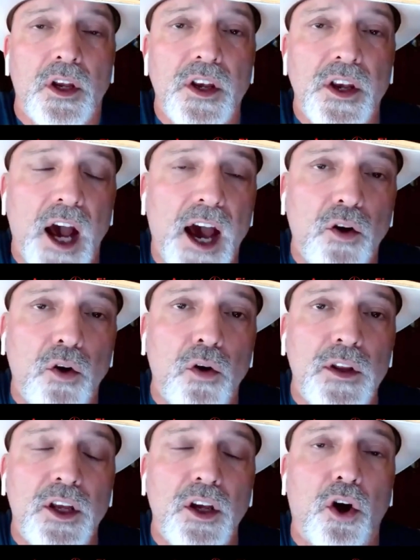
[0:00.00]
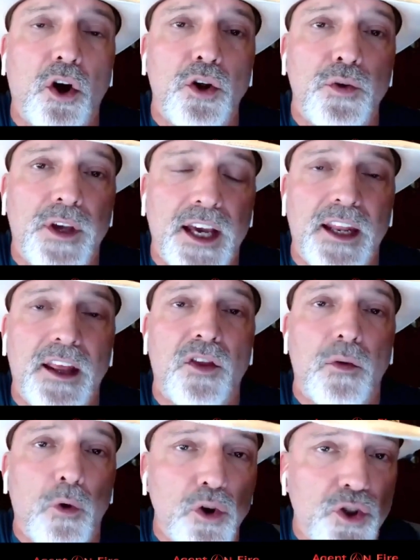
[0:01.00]
Not only are you
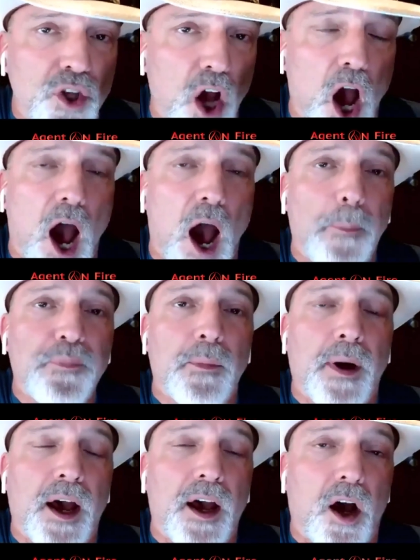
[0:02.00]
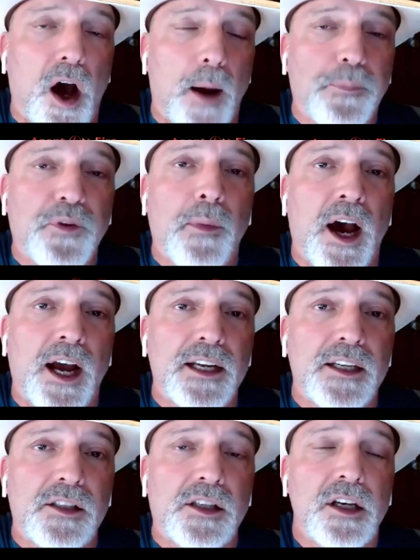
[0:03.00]
getting the most
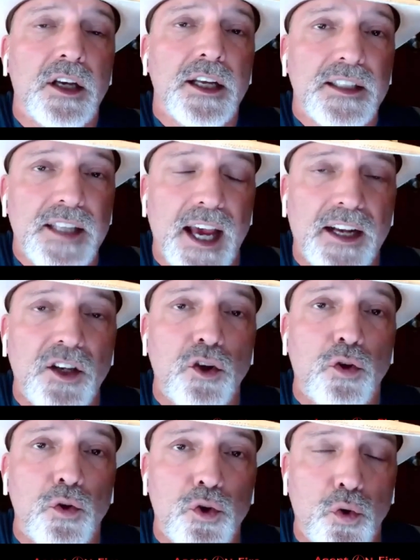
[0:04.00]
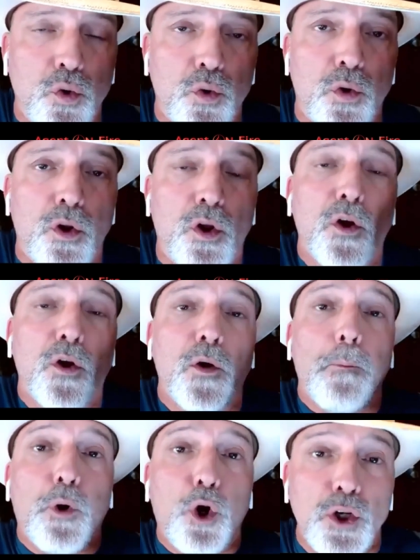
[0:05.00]
optimized technical tool
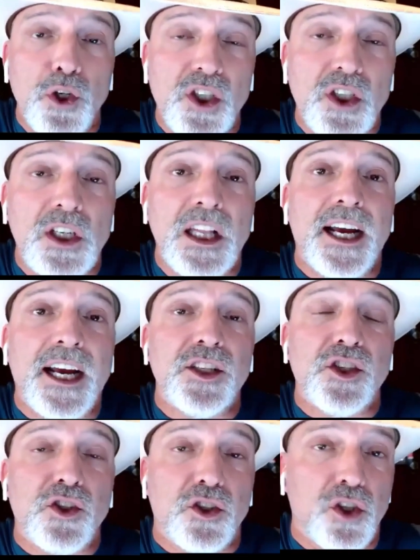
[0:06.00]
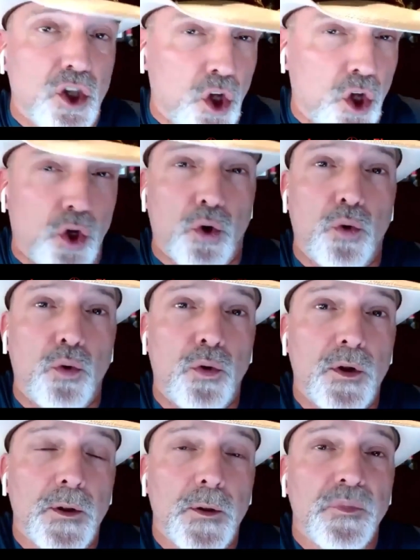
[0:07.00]
personalized to
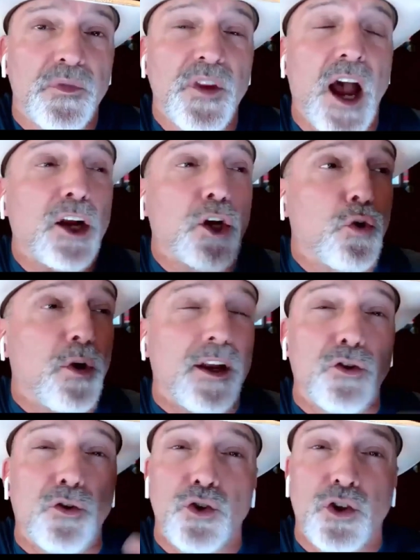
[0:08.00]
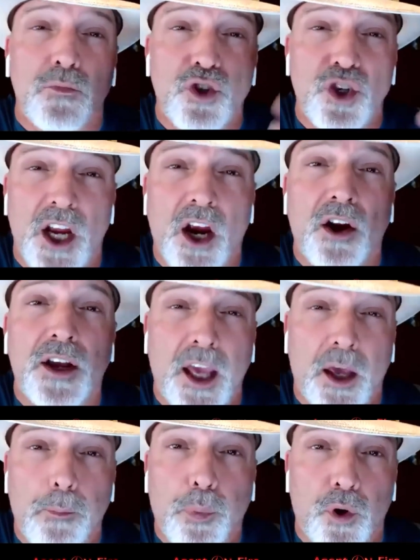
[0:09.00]
you, not created through some generic
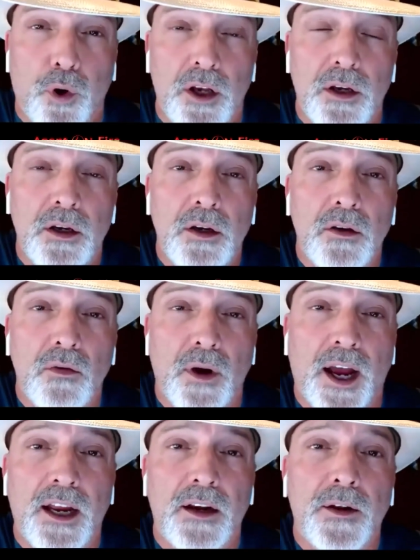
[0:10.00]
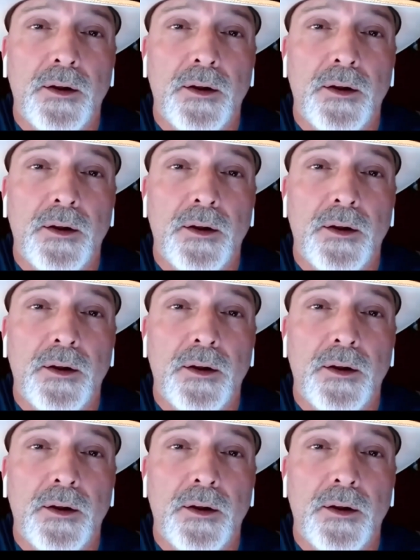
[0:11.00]
input, right?